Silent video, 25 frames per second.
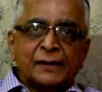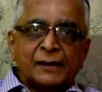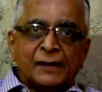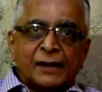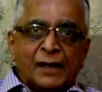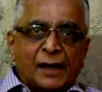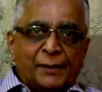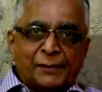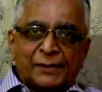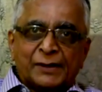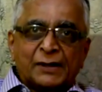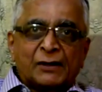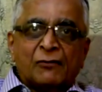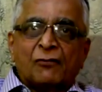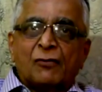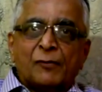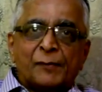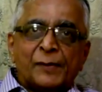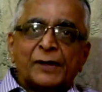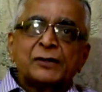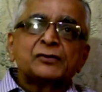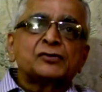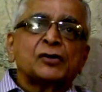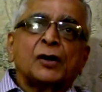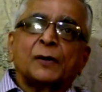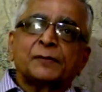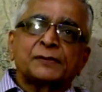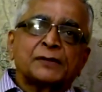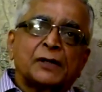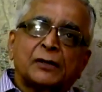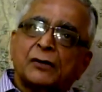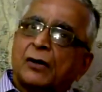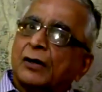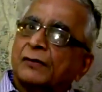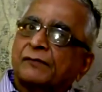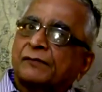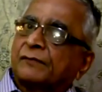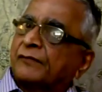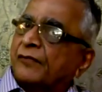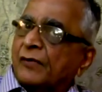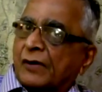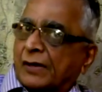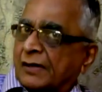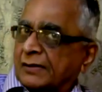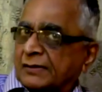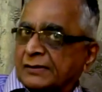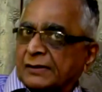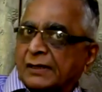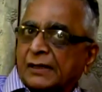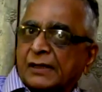Government jobs are not
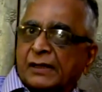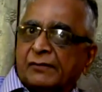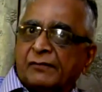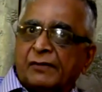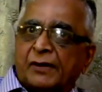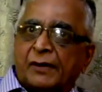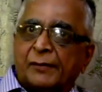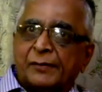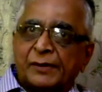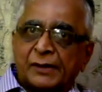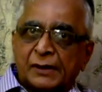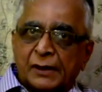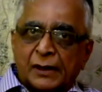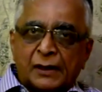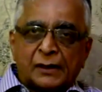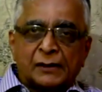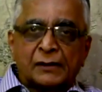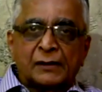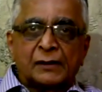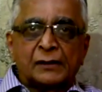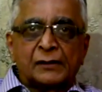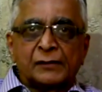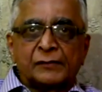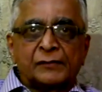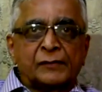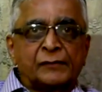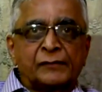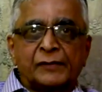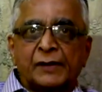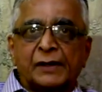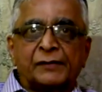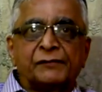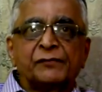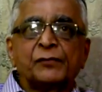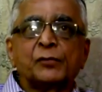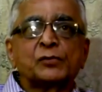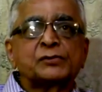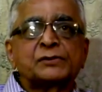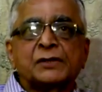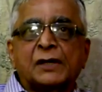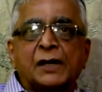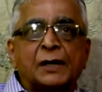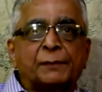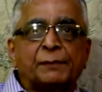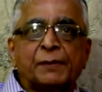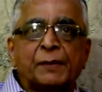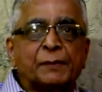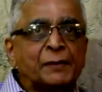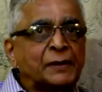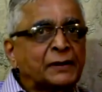for us anyway. There are very few
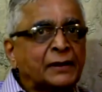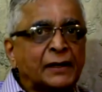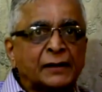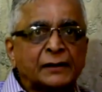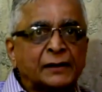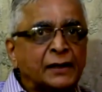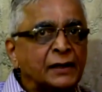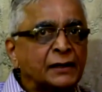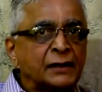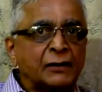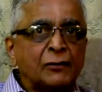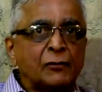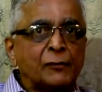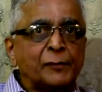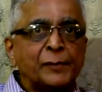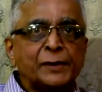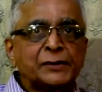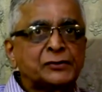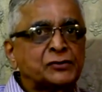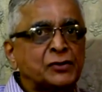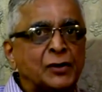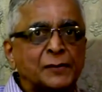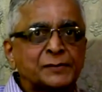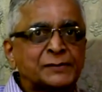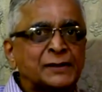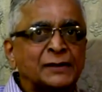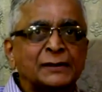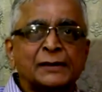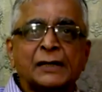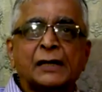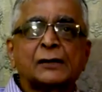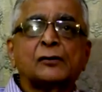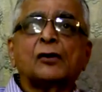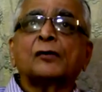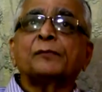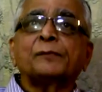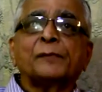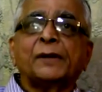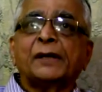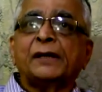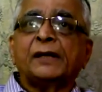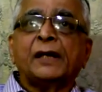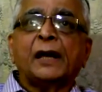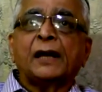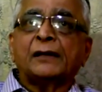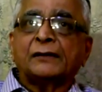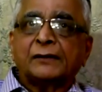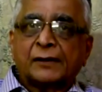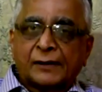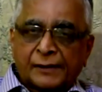select people can get government jobs, and there are not
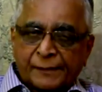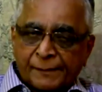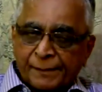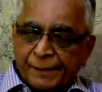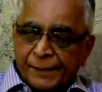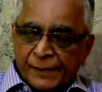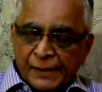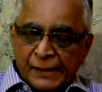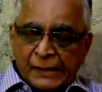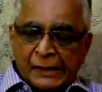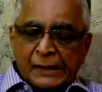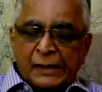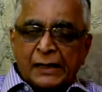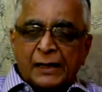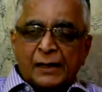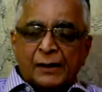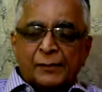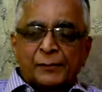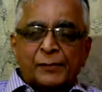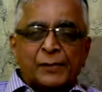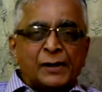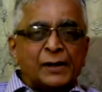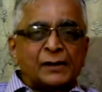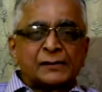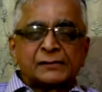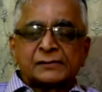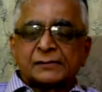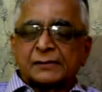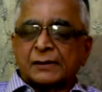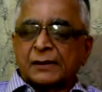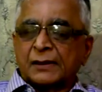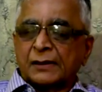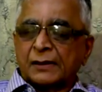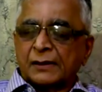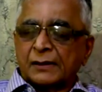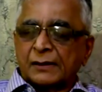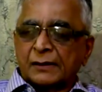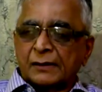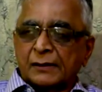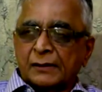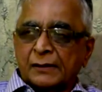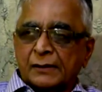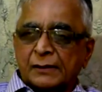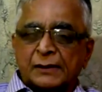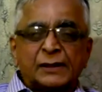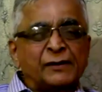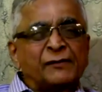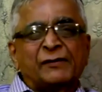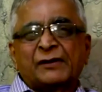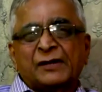many either. Plus,
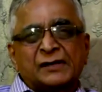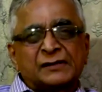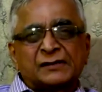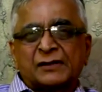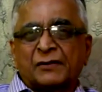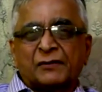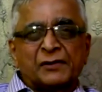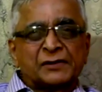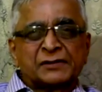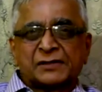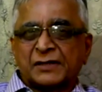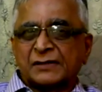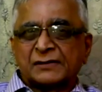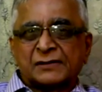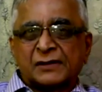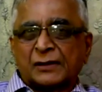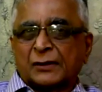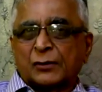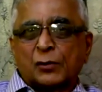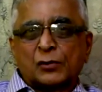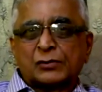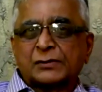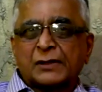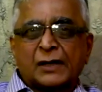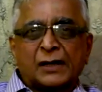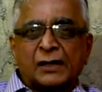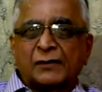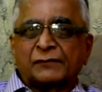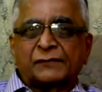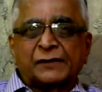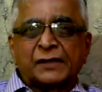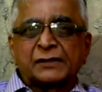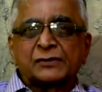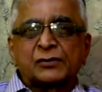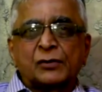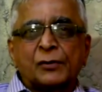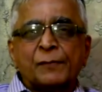there are reservations and those kind of things.